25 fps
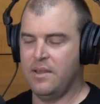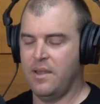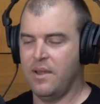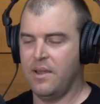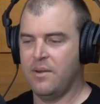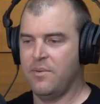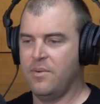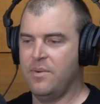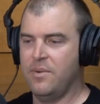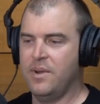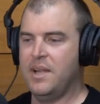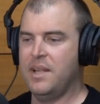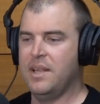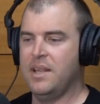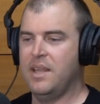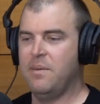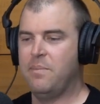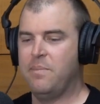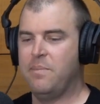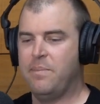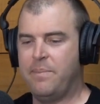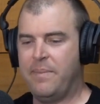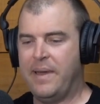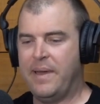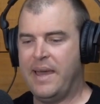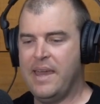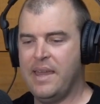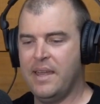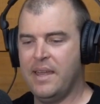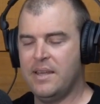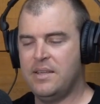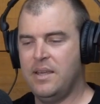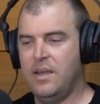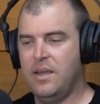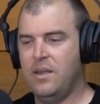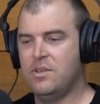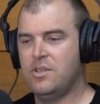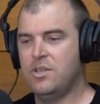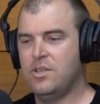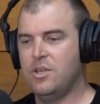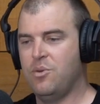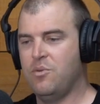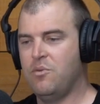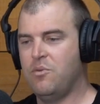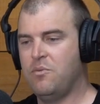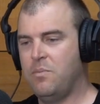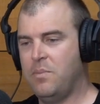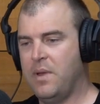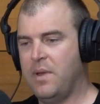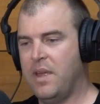like really paying attention